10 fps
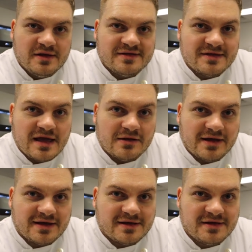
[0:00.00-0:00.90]
It's now
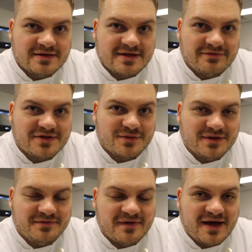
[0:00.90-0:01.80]
like
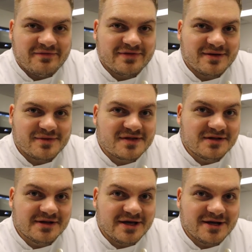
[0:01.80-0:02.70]
7:25, and I'm
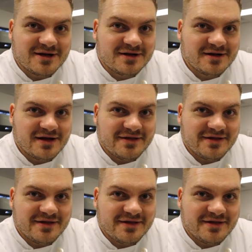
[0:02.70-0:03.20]
still here.